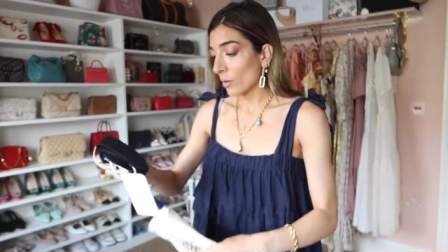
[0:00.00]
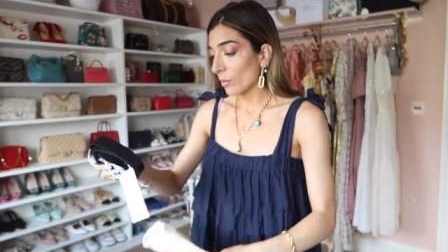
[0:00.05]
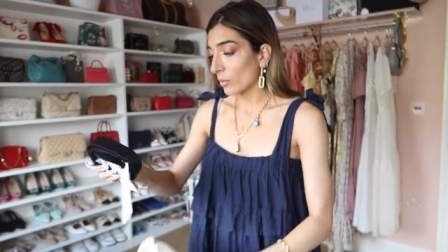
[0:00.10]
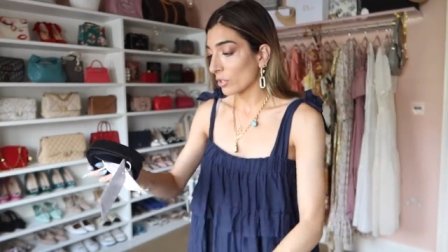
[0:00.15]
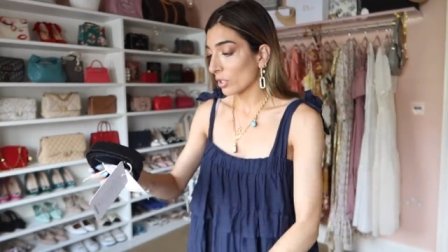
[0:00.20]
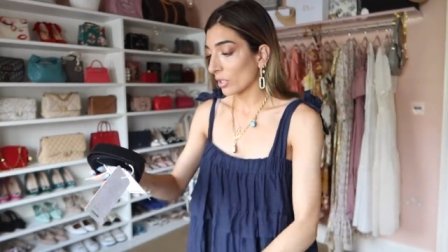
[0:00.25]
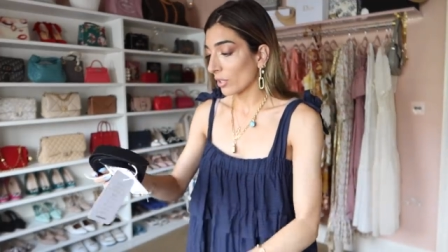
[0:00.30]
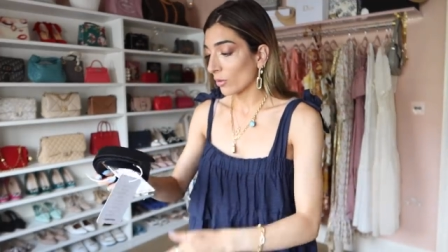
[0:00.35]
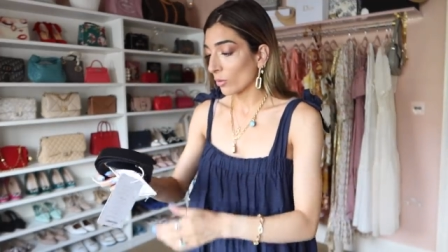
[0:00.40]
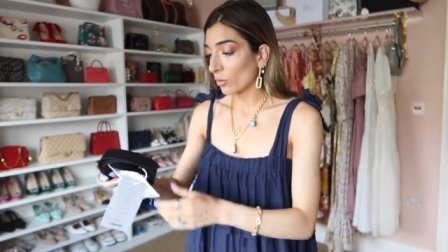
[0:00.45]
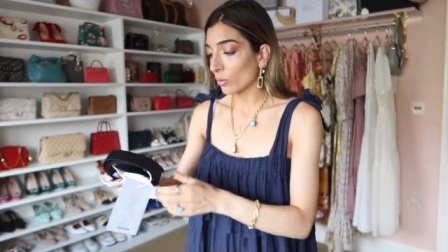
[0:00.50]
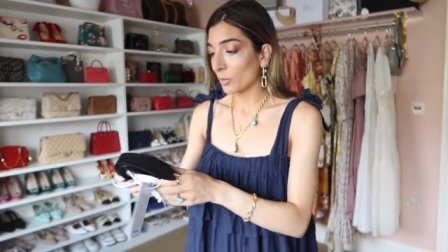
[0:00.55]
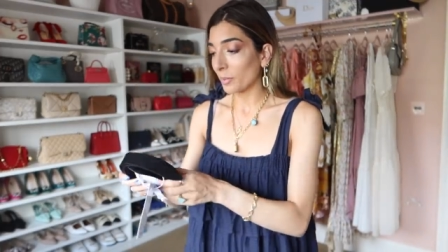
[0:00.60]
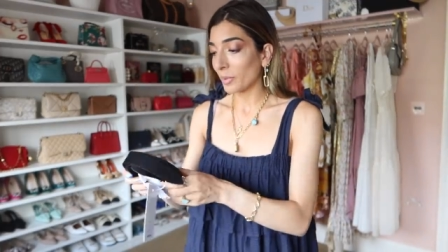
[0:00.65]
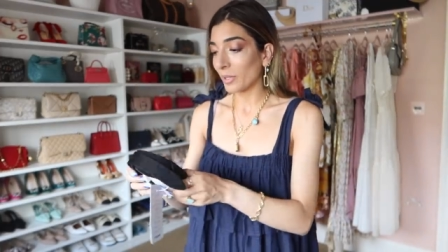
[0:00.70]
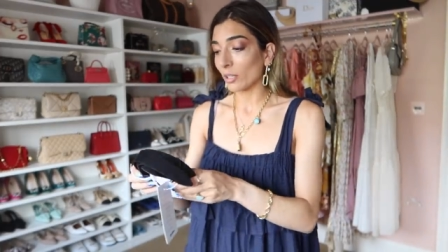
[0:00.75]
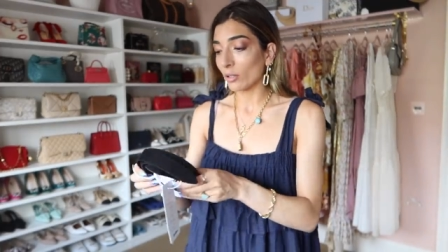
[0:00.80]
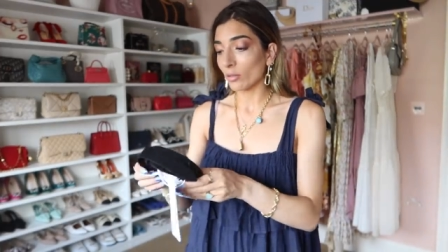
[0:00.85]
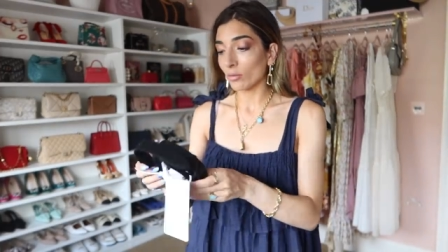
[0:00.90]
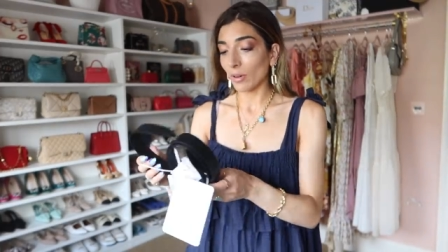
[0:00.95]
which I thought would
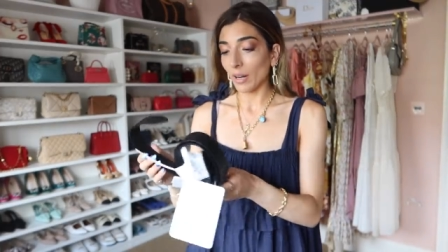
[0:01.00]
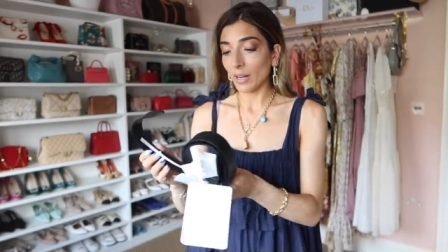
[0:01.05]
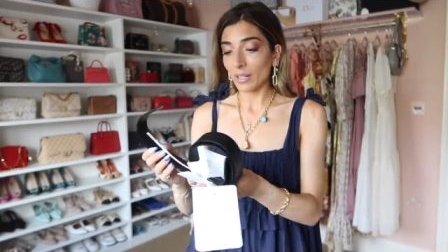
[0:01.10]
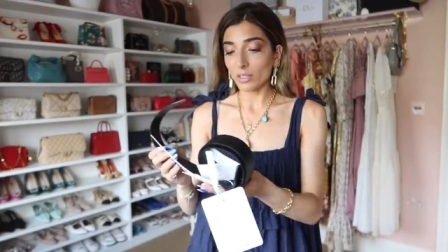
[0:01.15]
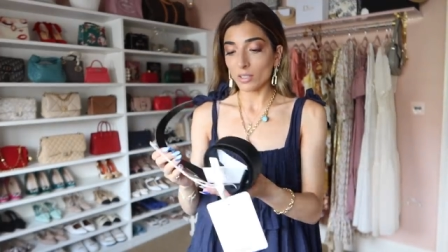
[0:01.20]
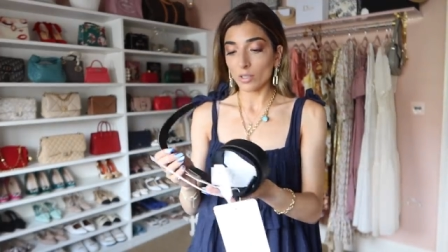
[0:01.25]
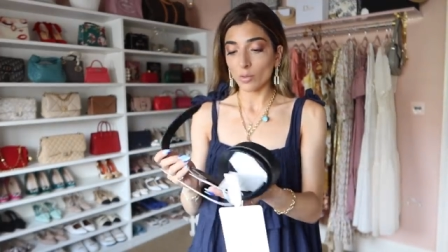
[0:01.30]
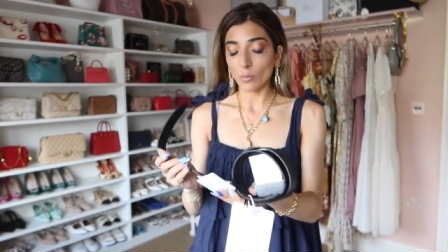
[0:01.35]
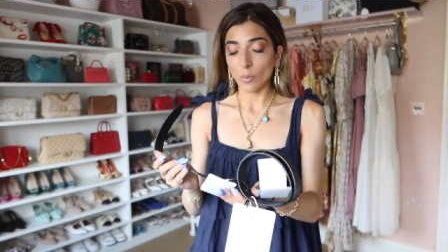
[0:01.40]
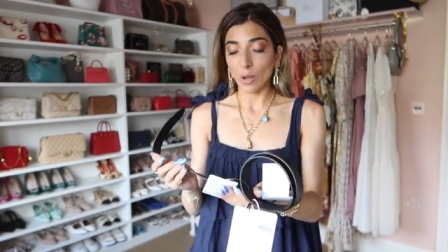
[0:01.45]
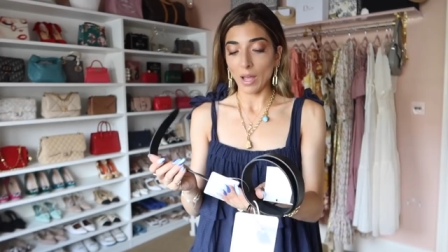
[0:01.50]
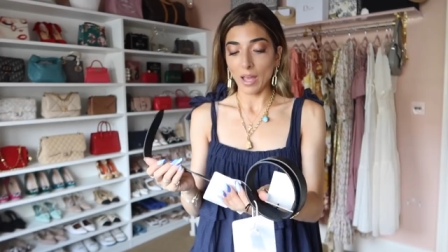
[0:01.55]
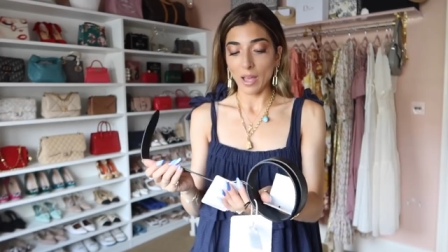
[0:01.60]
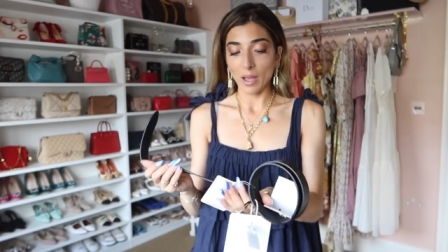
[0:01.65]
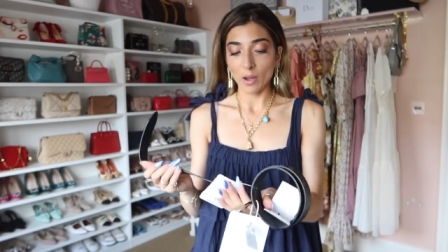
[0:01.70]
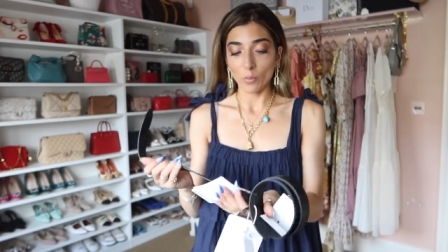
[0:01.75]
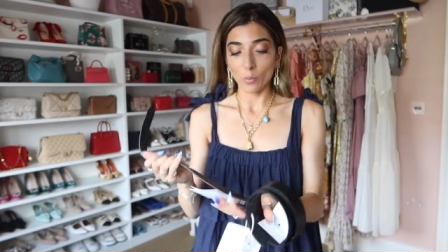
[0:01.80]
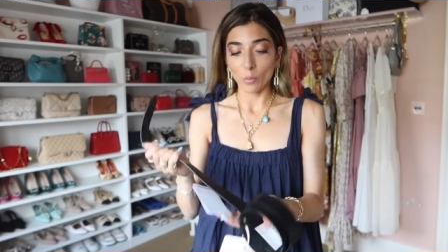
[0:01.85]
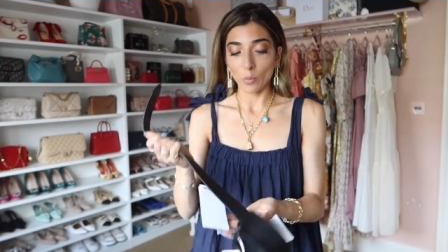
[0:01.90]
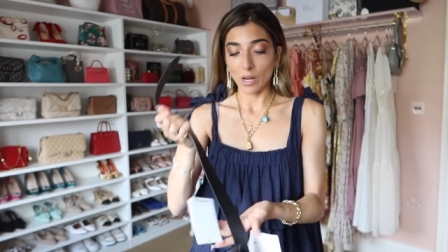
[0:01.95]
be great to
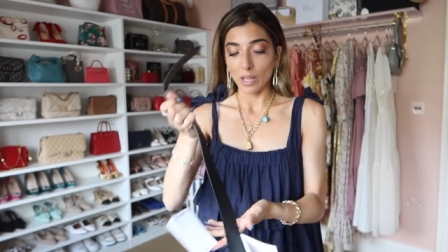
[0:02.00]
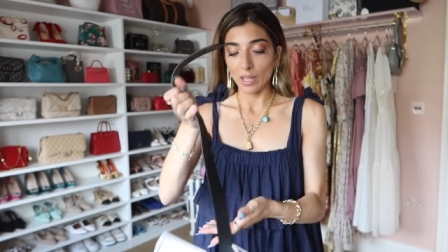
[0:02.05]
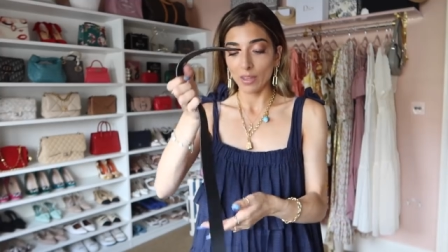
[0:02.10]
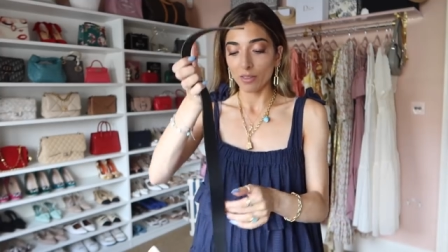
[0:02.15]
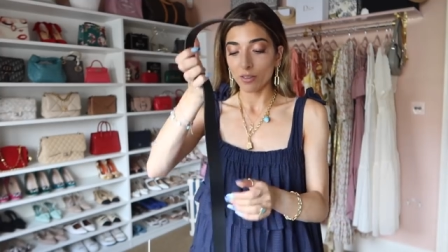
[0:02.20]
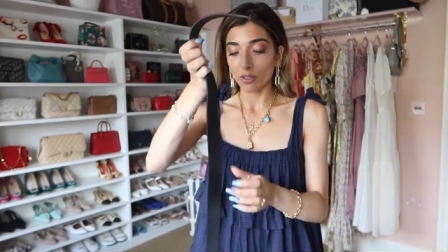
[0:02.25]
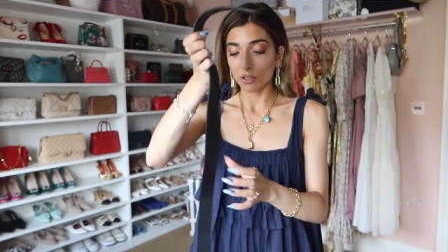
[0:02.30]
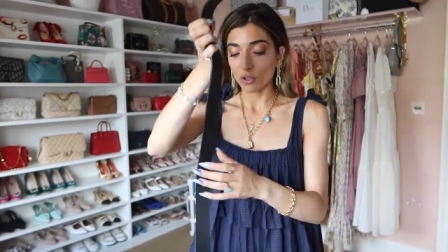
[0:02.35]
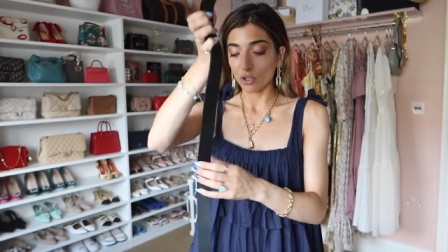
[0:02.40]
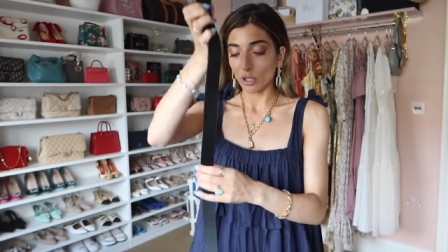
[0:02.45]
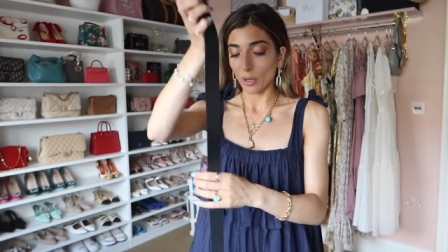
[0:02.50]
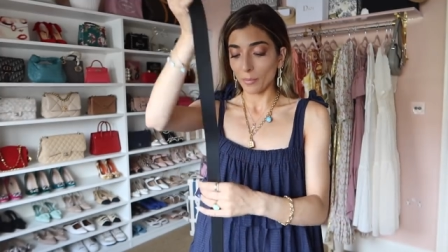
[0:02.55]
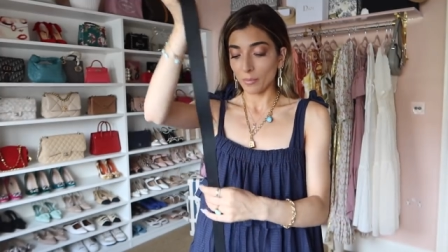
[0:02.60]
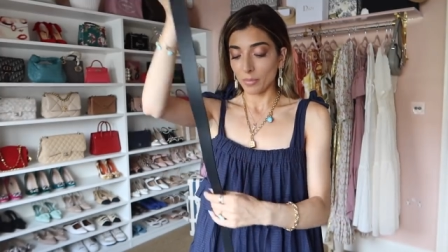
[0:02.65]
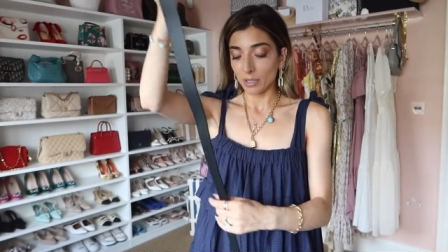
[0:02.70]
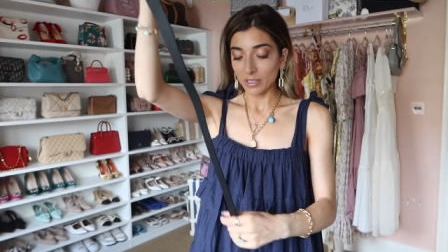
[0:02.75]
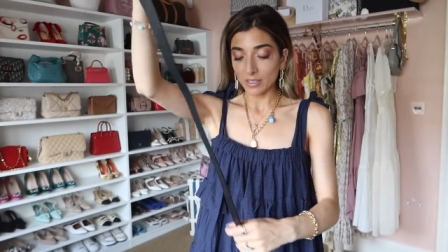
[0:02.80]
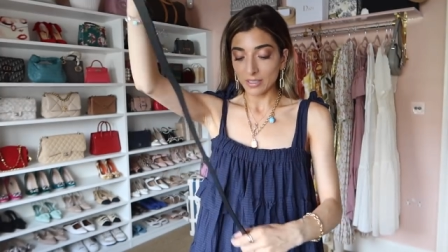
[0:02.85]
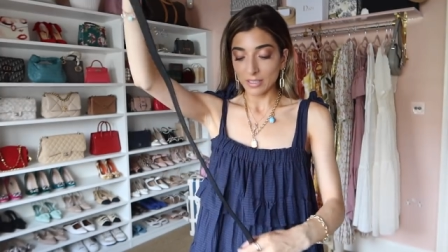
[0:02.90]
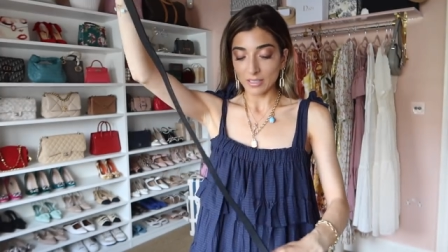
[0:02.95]
wear with
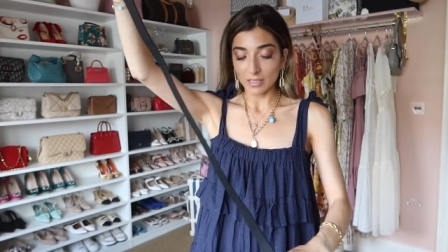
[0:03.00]
jumpers.